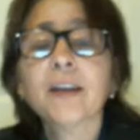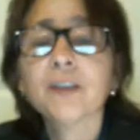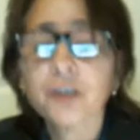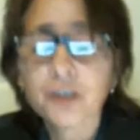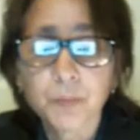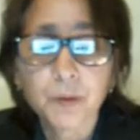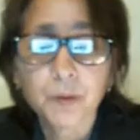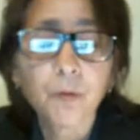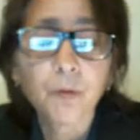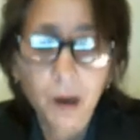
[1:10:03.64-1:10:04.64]
years
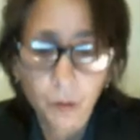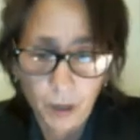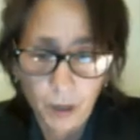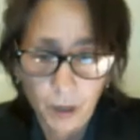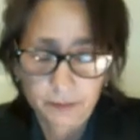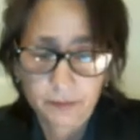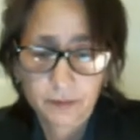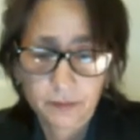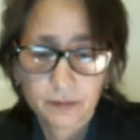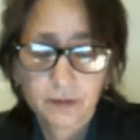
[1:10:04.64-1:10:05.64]
before I went
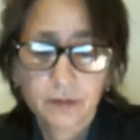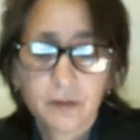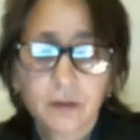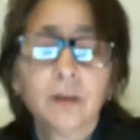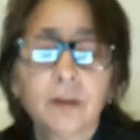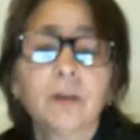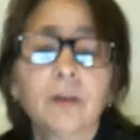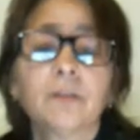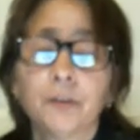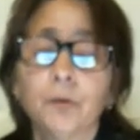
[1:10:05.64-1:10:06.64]

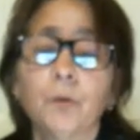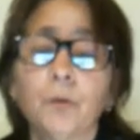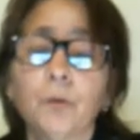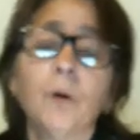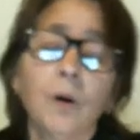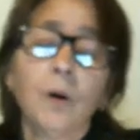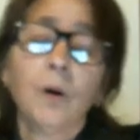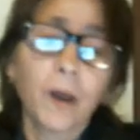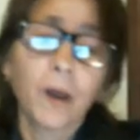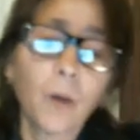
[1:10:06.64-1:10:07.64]
to
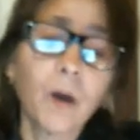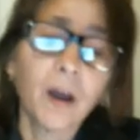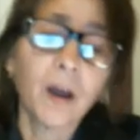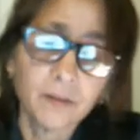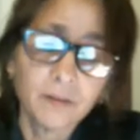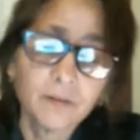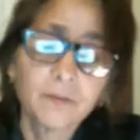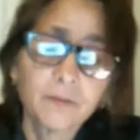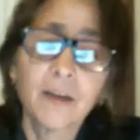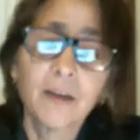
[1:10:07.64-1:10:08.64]
when I went
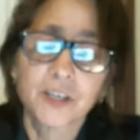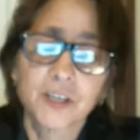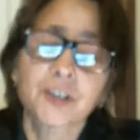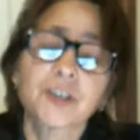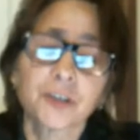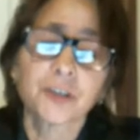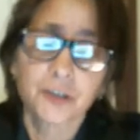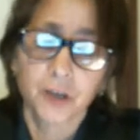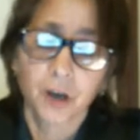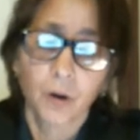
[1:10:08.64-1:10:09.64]
5-6 years
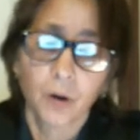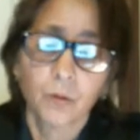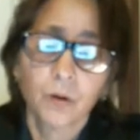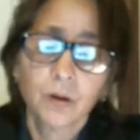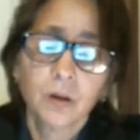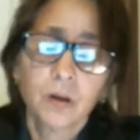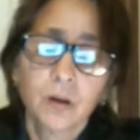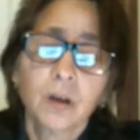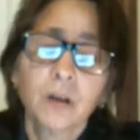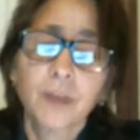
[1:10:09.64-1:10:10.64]
ago,
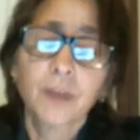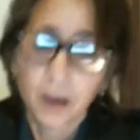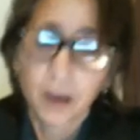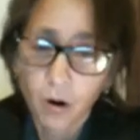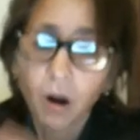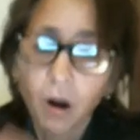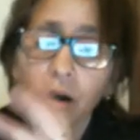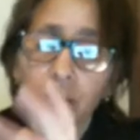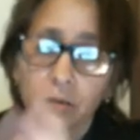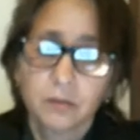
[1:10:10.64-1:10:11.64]
they
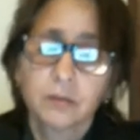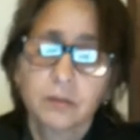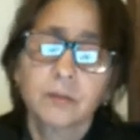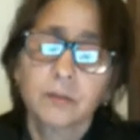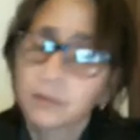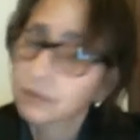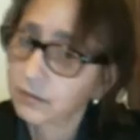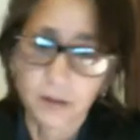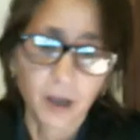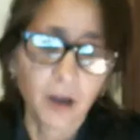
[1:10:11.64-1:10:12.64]
are
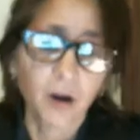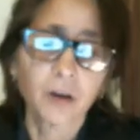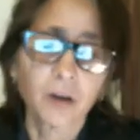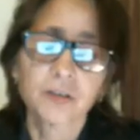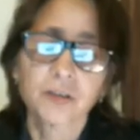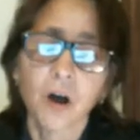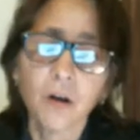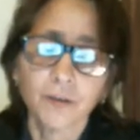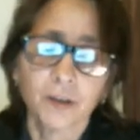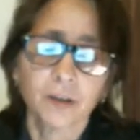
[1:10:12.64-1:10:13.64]
they are
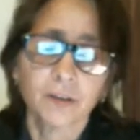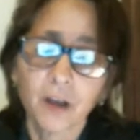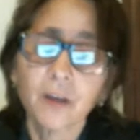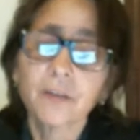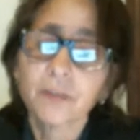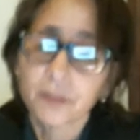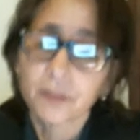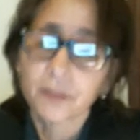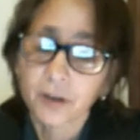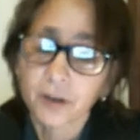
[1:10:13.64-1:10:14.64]
dissolving.
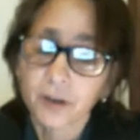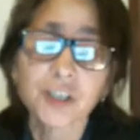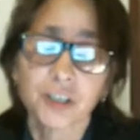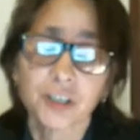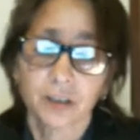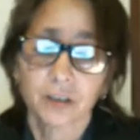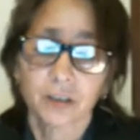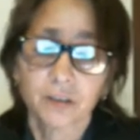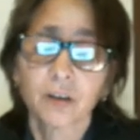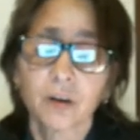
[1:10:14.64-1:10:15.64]
They're diminishing.
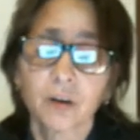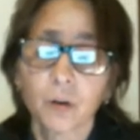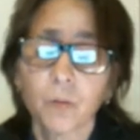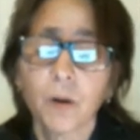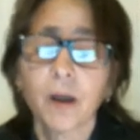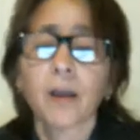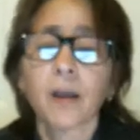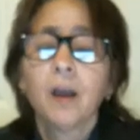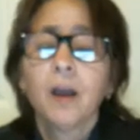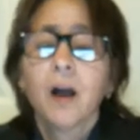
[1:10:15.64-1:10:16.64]
They're going away.
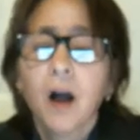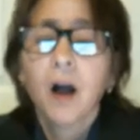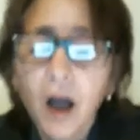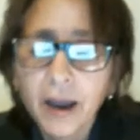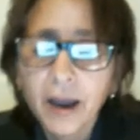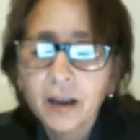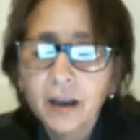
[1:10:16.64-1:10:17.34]
I